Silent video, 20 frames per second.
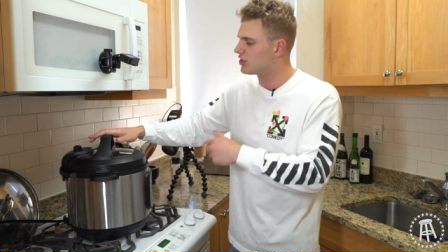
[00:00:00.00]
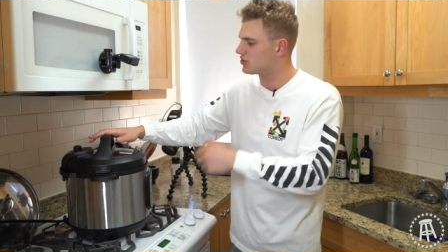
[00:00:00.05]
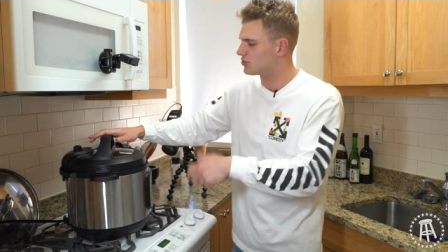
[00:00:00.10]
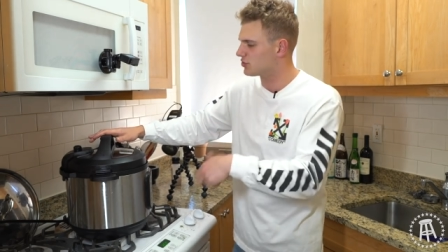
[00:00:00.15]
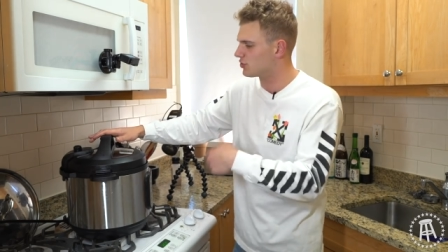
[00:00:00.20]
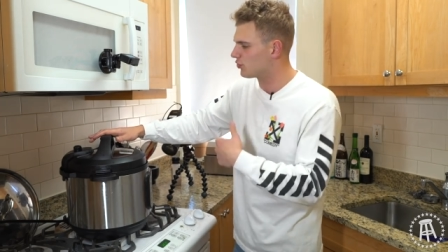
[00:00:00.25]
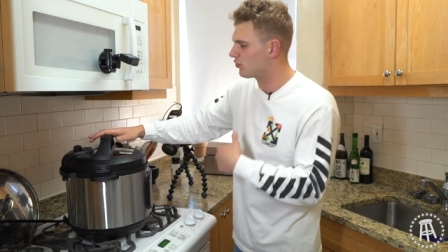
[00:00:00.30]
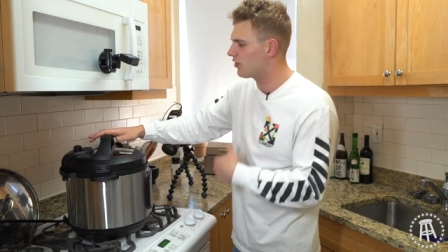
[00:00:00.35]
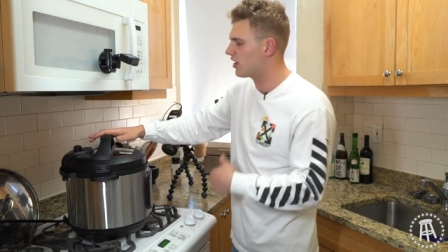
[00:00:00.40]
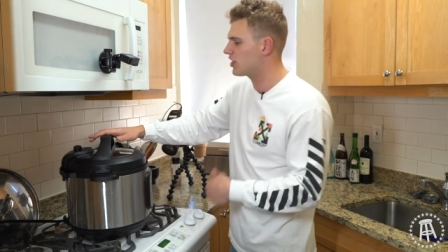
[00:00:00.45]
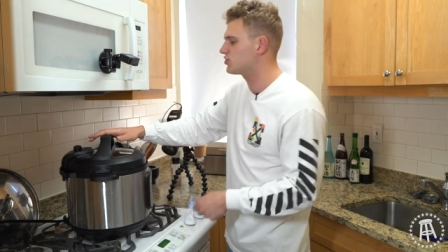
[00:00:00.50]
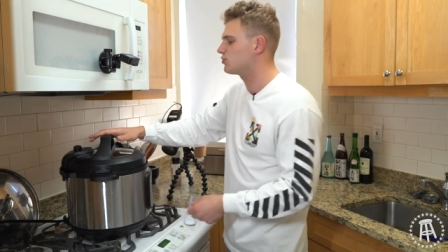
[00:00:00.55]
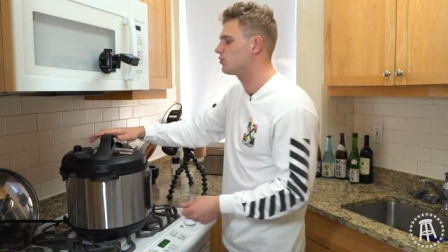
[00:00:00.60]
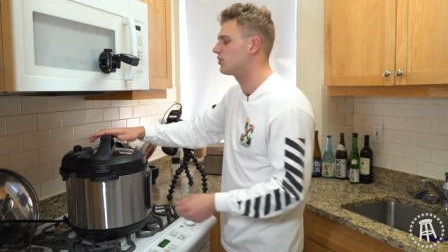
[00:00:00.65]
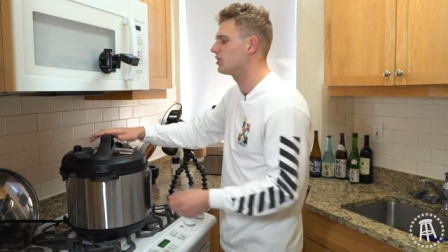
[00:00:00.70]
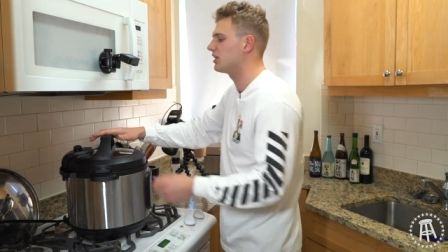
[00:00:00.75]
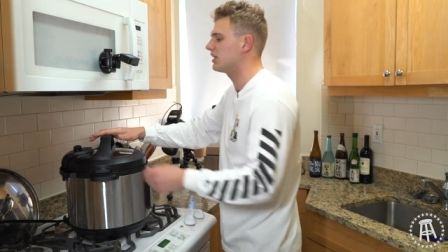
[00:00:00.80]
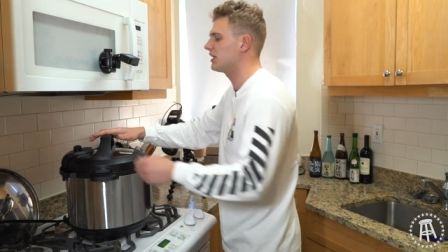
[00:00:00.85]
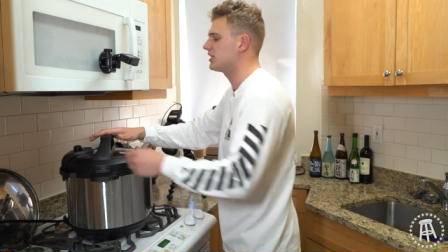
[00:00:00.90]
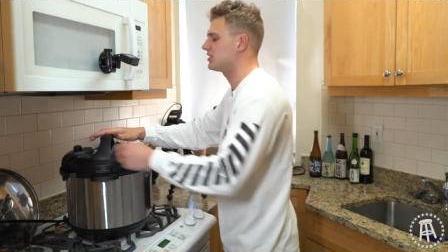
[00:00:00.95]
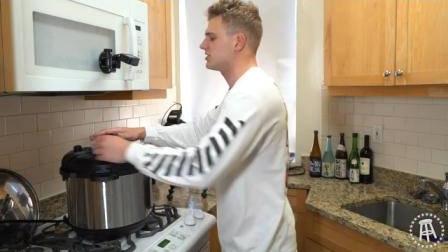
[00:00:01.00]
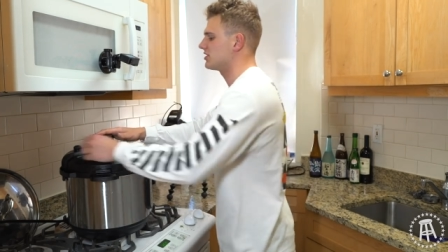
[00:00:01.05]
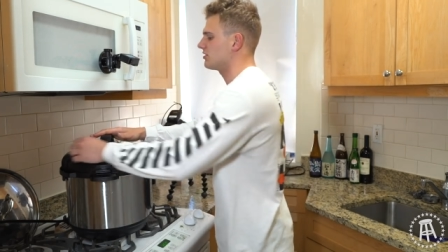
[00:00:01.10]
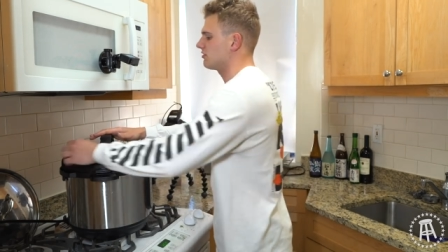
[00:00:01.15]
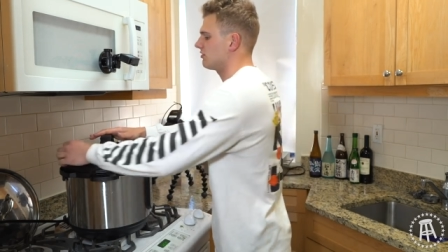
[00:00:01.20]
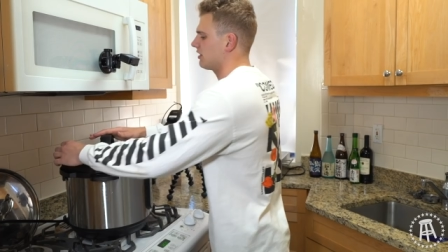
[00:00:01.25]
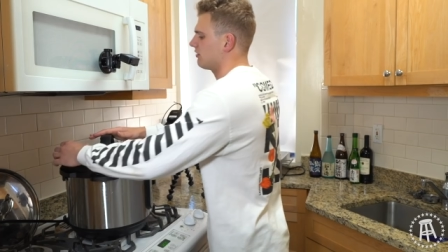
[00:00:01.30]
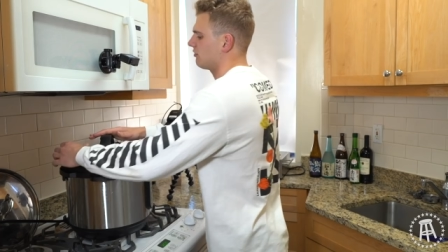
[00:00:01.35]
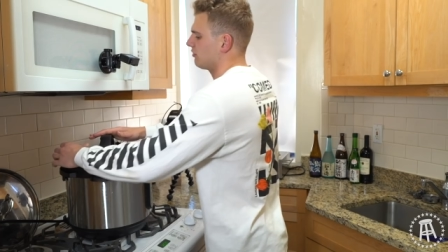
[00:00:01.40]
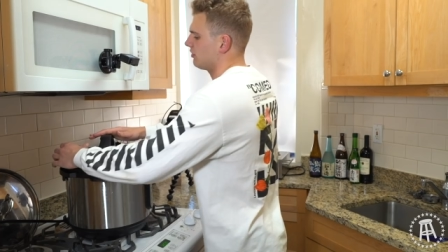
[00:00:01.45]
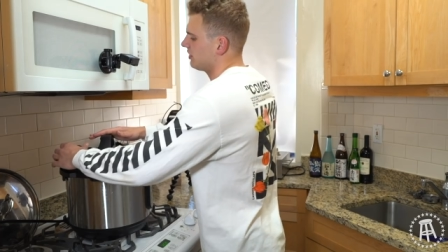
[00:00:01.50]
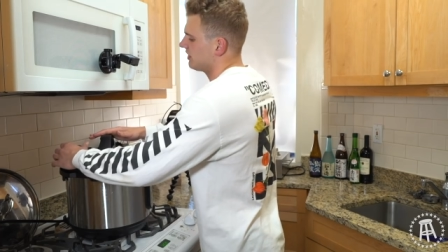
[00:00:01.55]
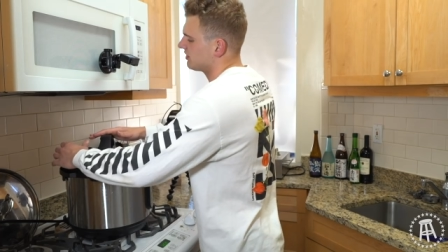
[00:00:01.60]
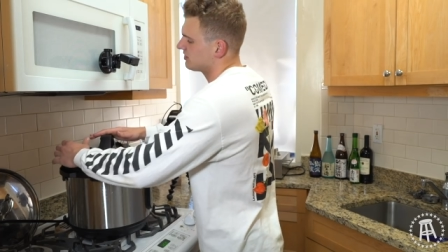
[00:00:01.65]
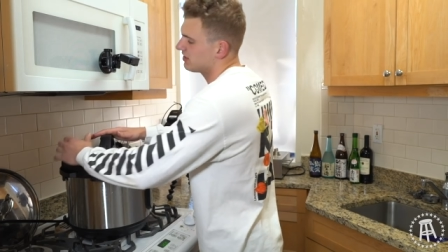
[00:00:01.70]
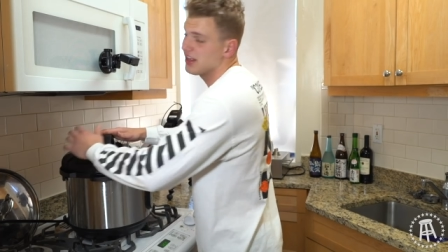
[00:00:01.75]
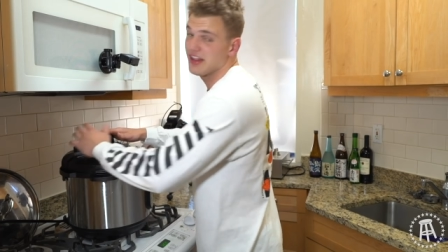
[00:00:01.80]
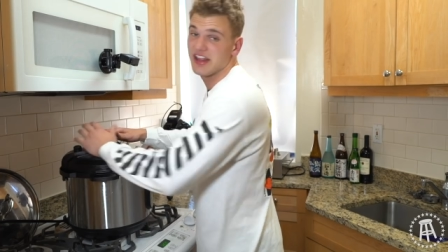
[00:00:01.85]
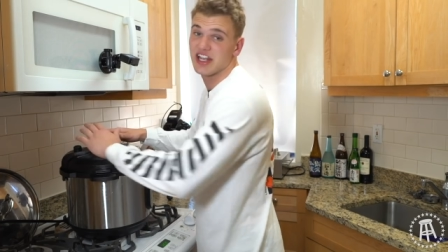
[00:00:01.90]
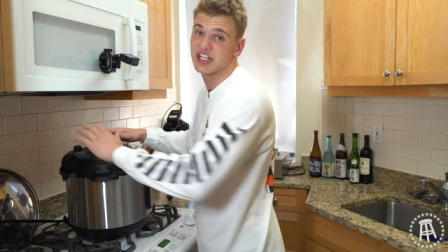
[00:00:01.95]
So the rest, we're gonna instantly
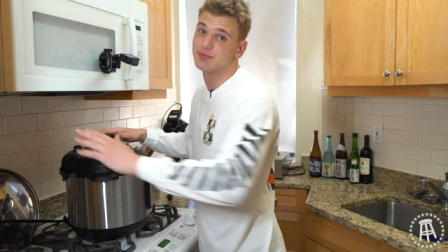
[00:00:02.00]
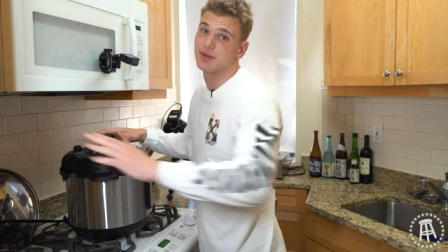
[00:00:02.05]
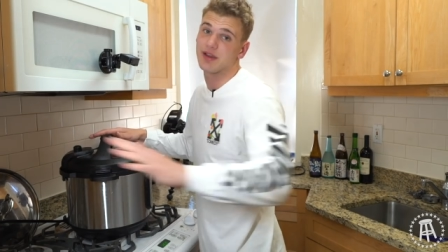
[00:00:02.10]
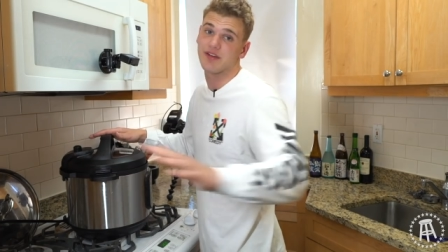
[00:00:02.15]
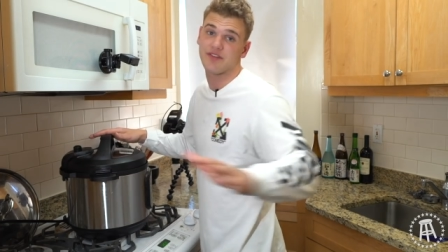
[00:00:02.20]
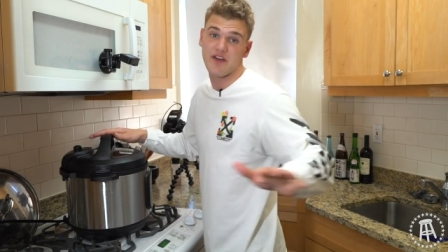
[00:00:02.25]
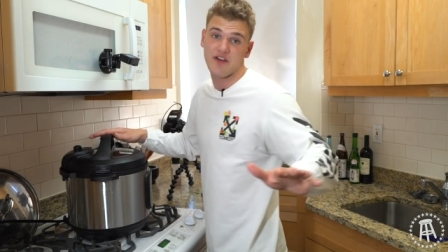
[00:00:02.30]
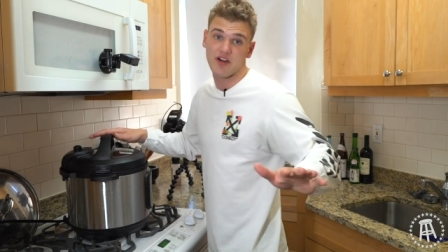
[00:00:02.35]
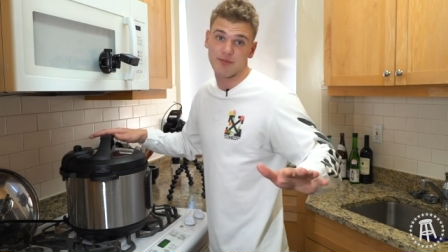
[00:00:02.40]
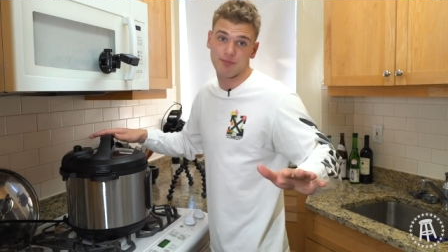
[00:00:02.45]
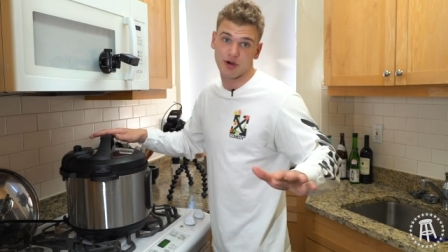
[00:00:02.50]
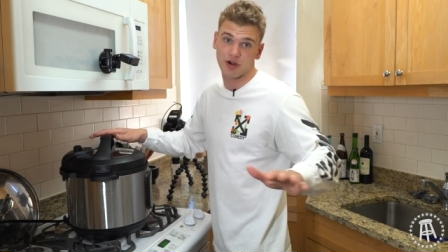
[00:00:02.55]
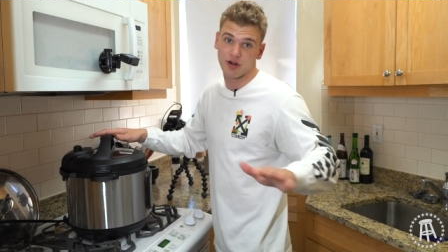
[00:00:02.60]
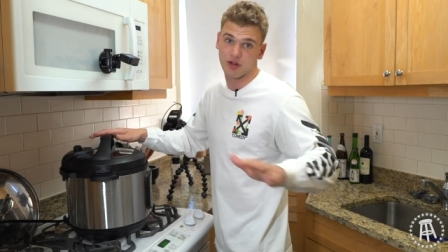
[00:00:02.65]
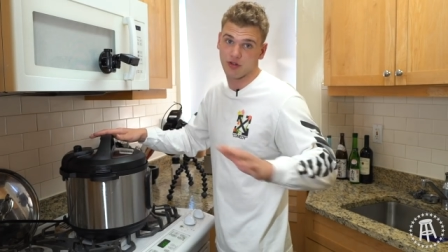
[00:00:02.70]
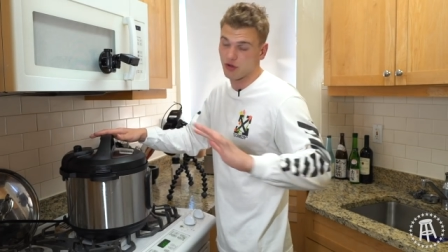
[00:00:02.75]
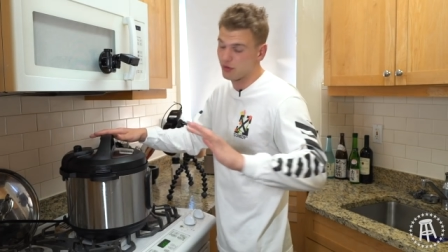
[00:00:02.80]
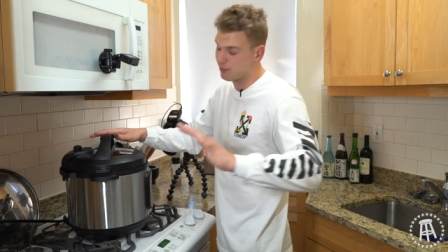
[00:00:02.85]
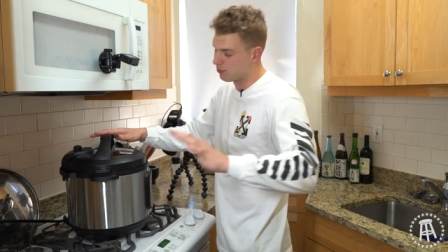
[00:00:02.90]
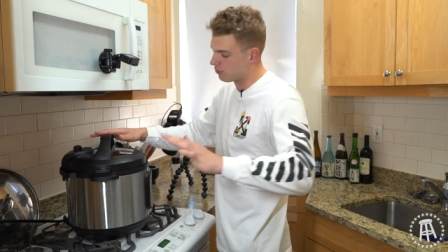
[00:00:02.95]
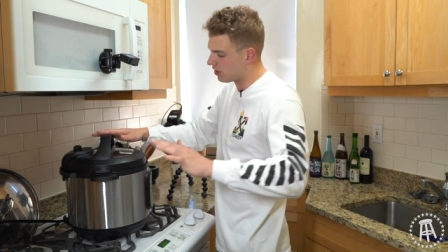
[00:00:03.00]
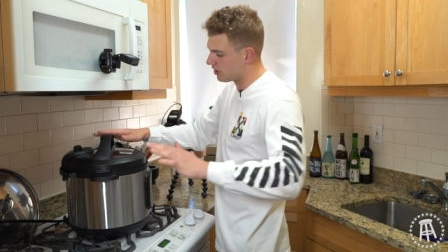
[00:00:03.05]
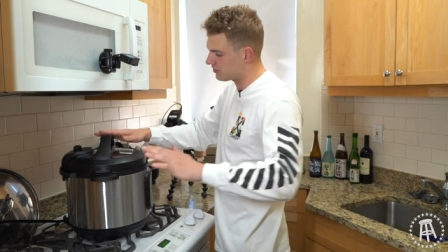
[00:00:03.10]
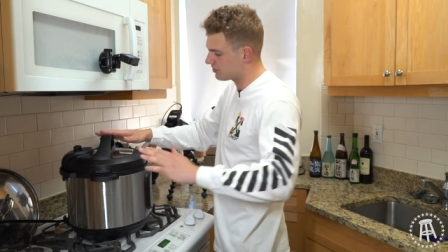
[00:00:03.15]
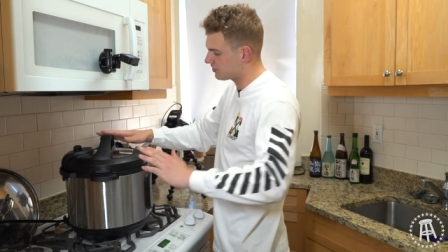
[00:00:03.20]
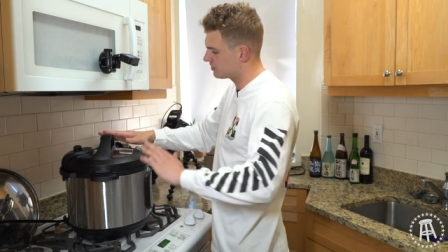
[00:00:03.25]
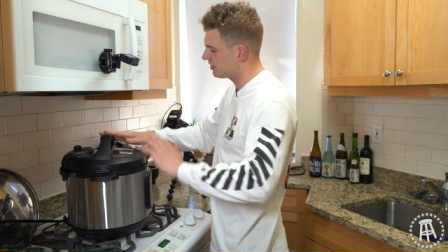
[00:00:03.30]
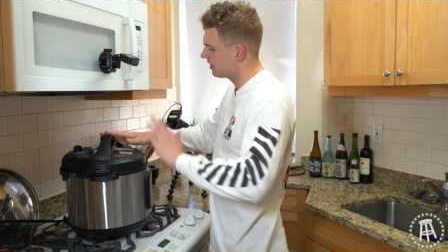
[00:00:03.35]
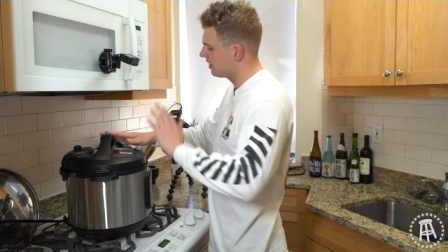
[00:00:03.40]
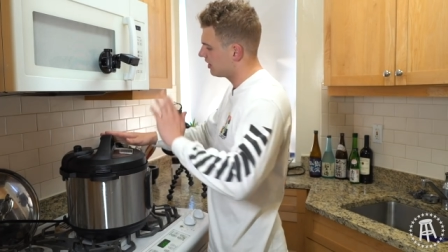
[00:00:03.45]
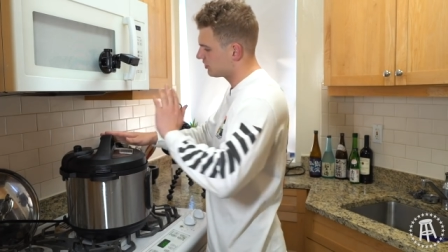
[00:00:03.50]
release. This is my favorite part of the whole process.